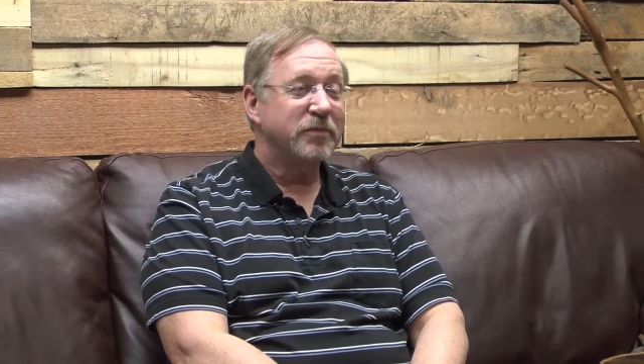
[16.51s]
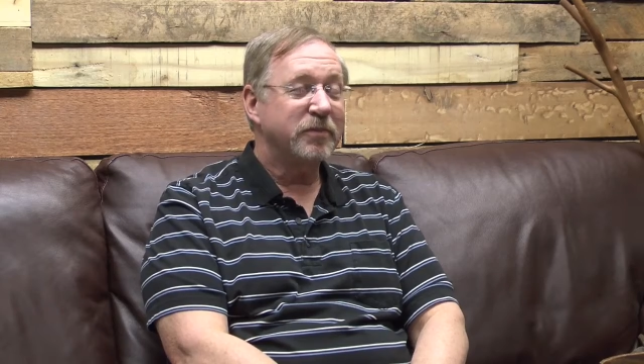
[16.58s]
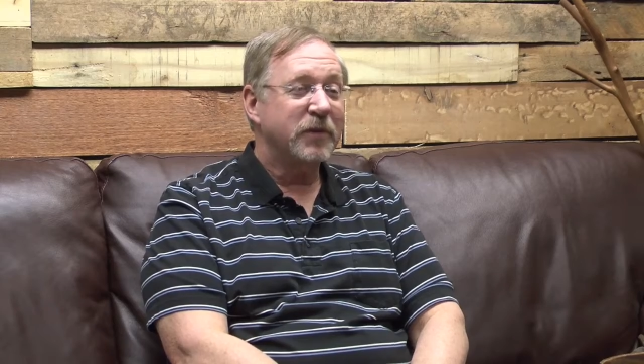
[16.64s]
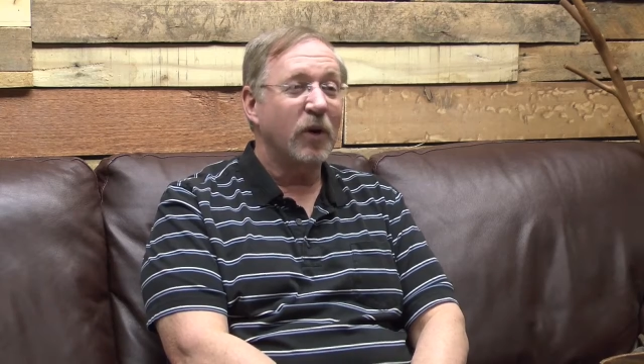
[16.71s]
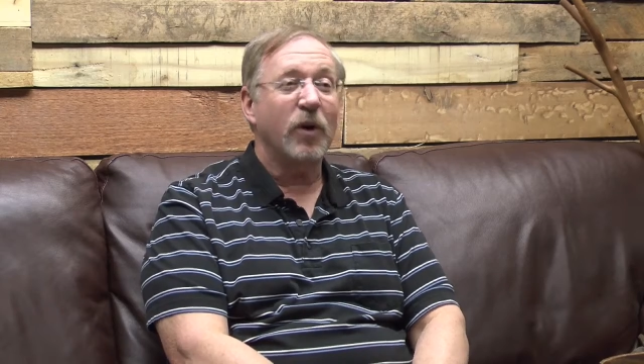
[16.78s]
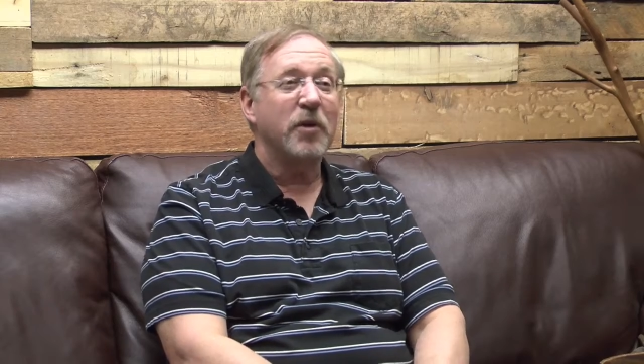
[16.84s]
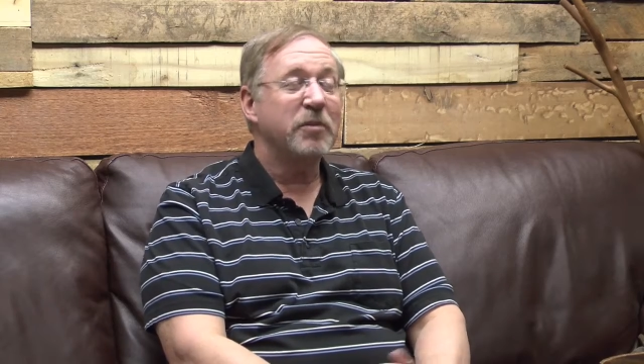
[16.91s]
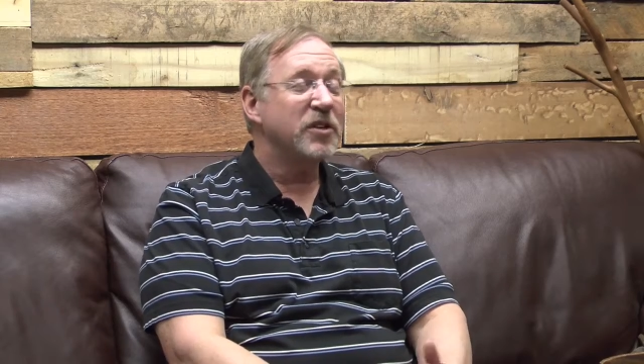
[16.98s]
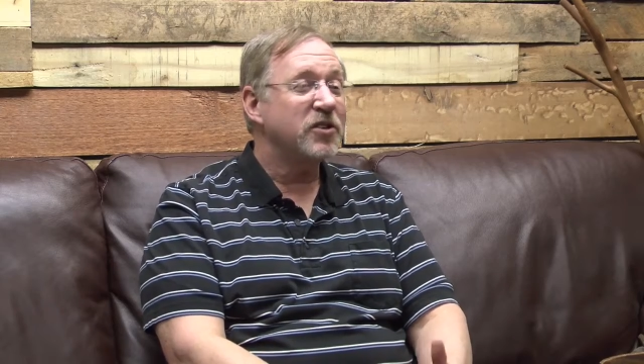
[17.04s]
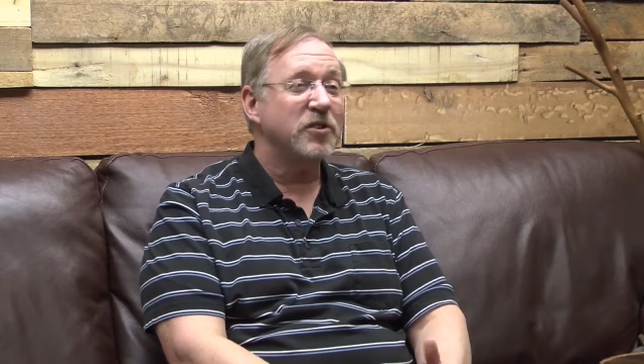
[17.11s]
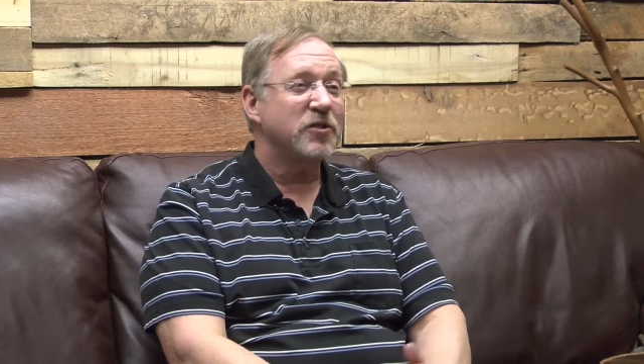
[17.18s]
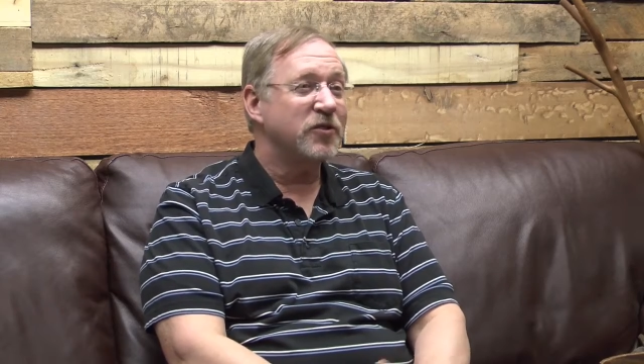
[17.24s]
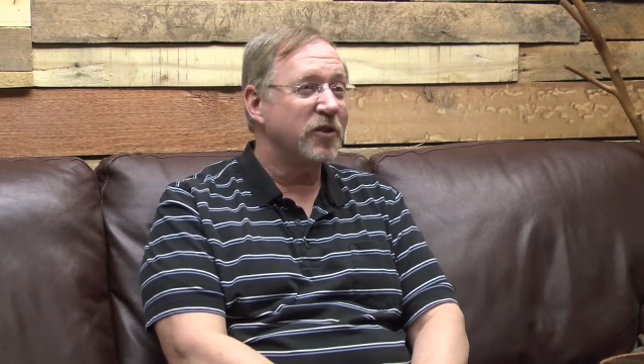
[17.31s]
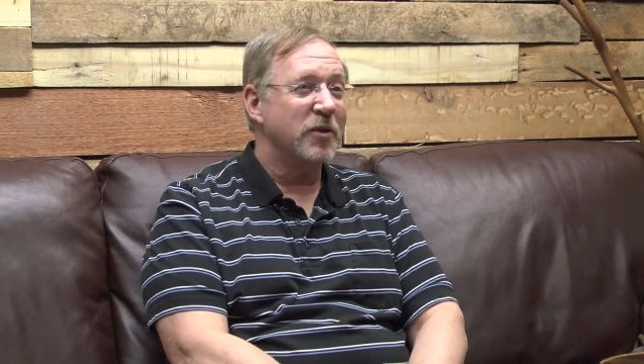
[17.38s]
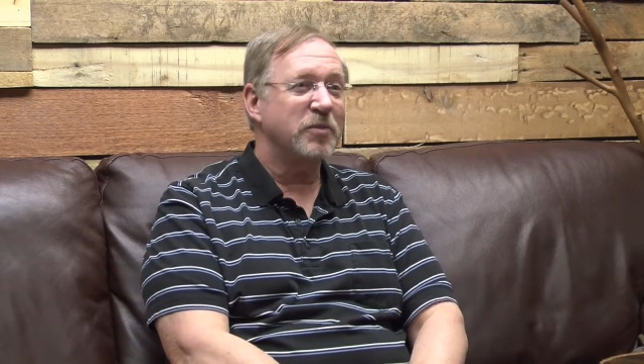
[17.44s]
go on
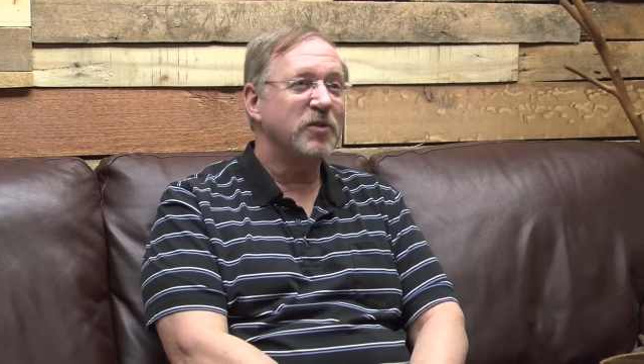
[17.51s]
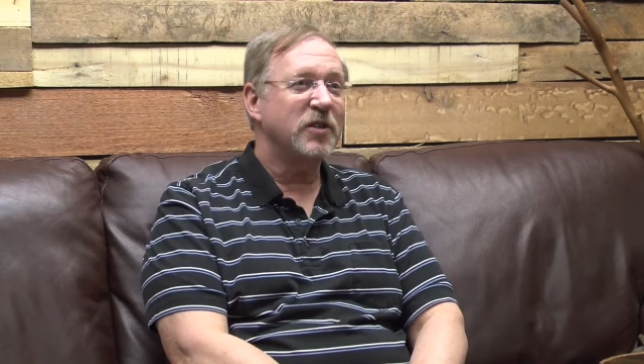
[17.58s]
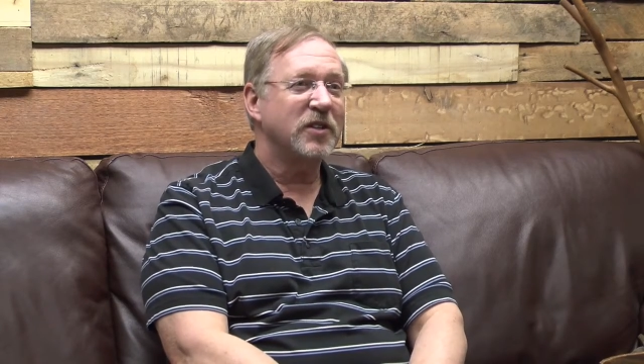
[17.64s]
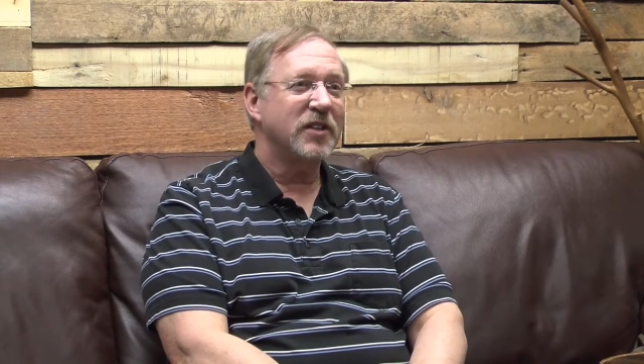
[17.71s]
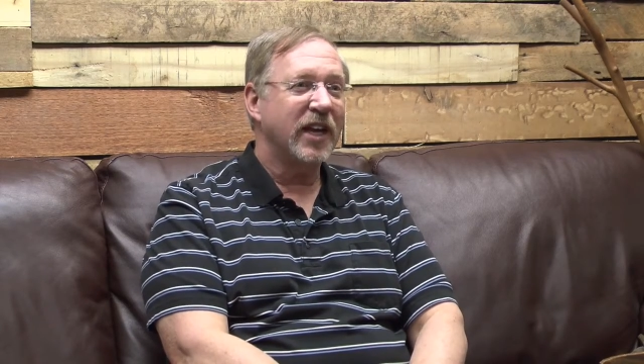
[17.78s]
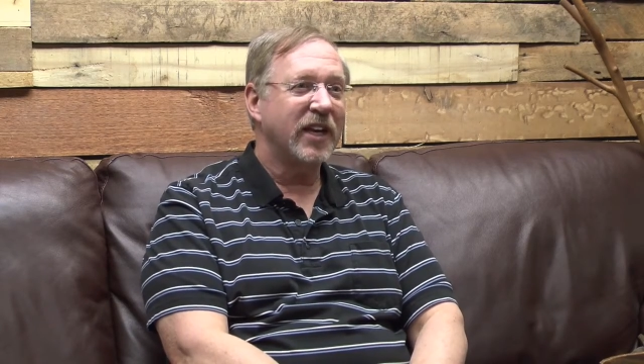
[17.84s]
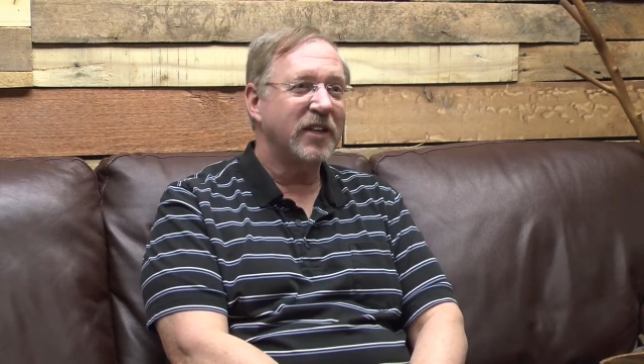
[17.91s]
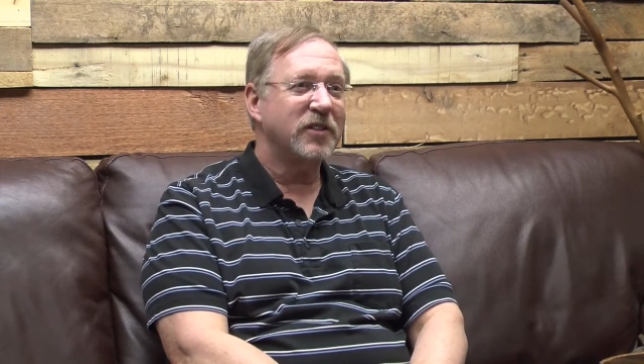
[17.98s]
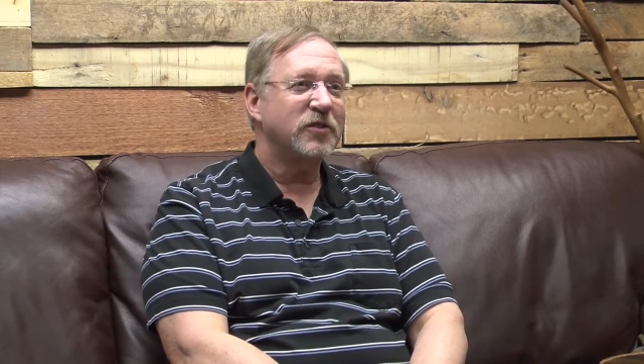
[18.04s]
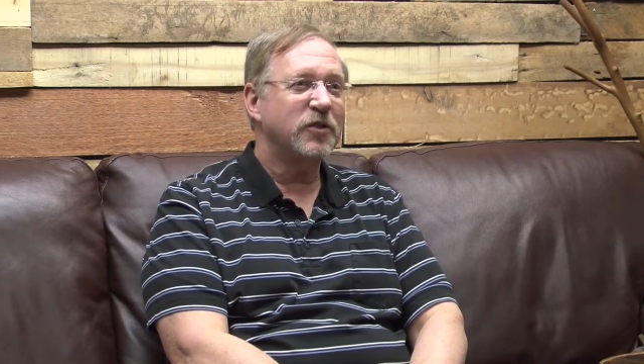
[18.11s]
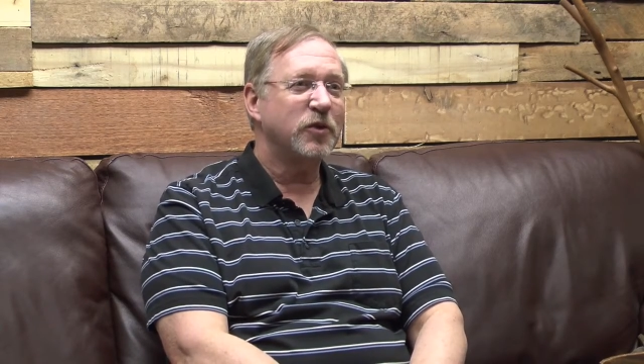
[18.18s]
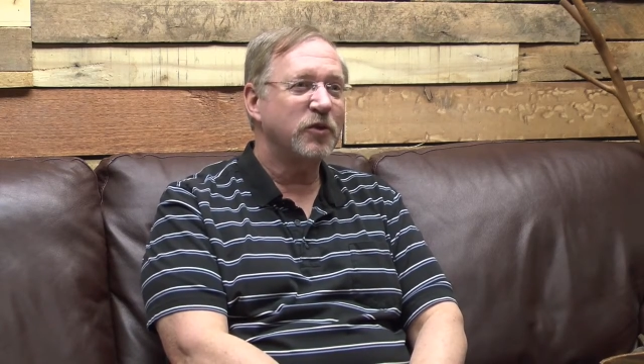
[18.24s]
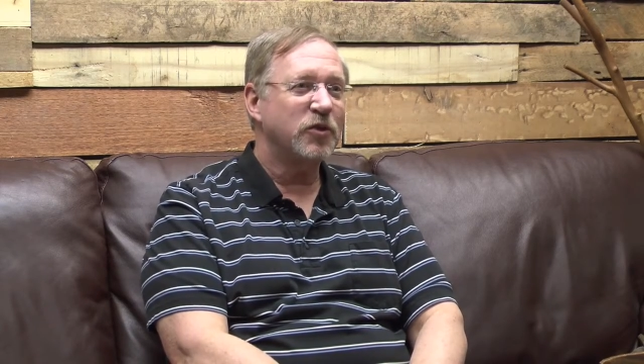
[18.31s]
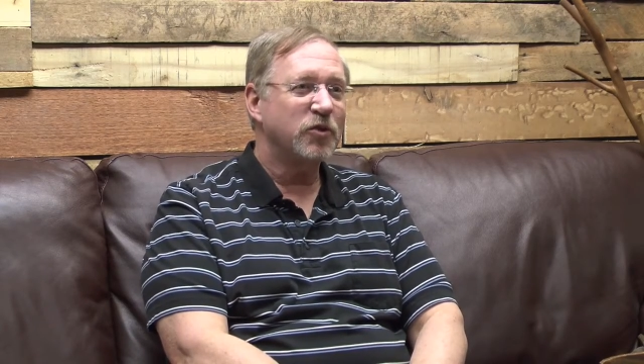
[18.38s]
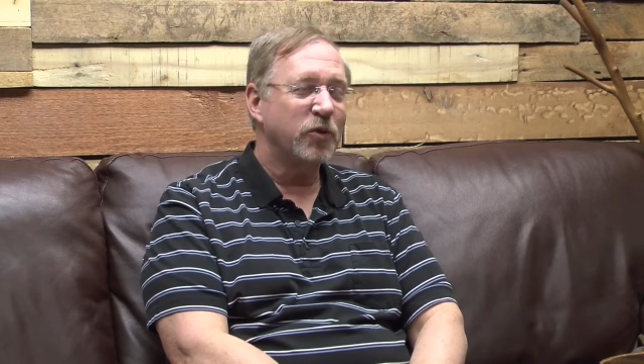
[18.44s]
missions trips and take
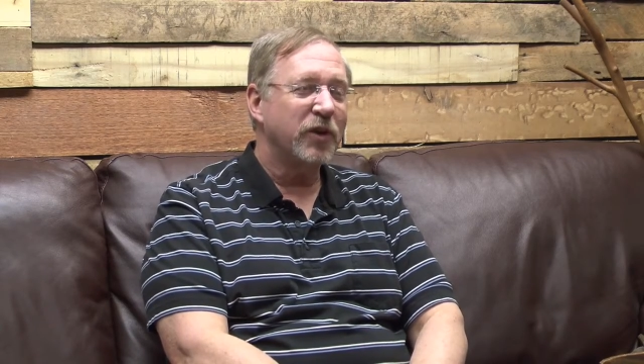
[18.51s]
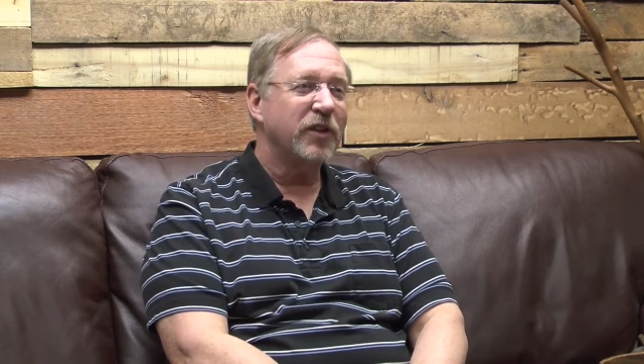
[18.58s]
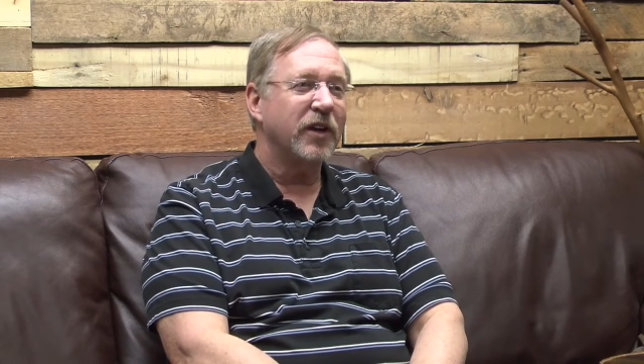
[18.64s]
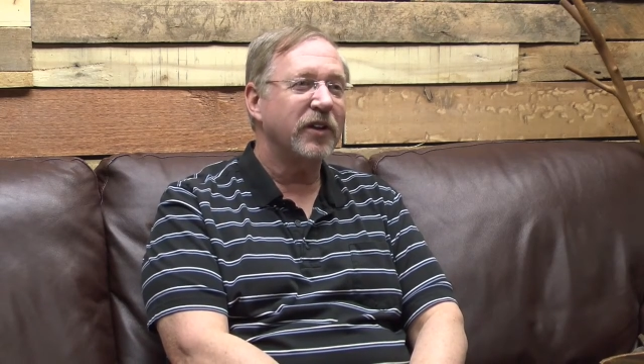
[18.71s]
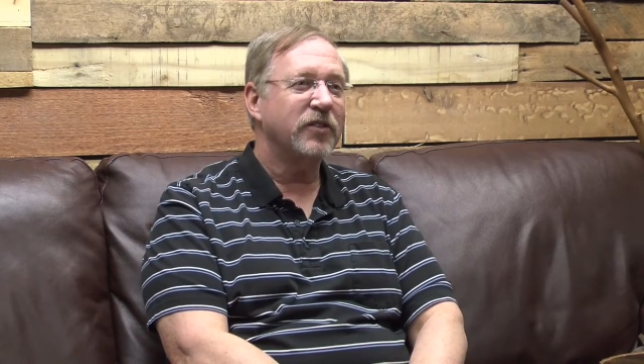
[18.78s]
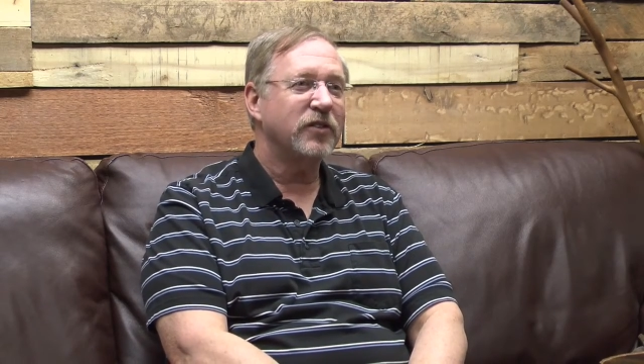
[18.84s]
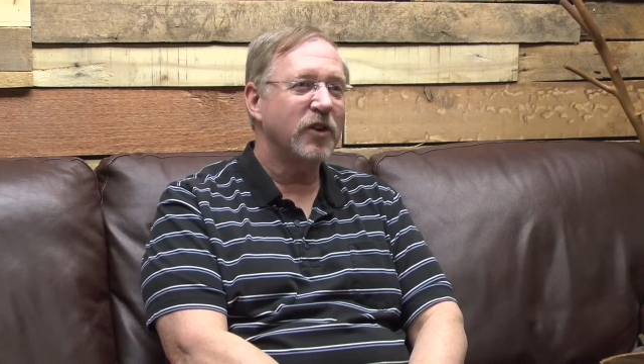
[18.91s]
students with us.